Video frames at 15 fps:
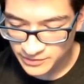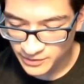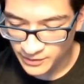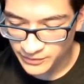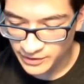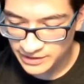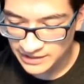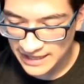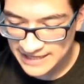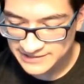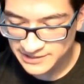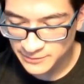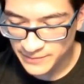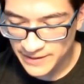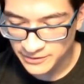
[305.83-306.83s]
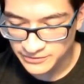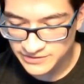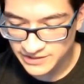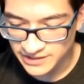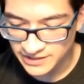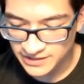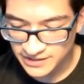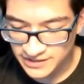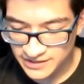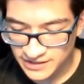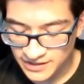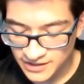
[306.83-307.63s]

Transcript: the the classic penalty.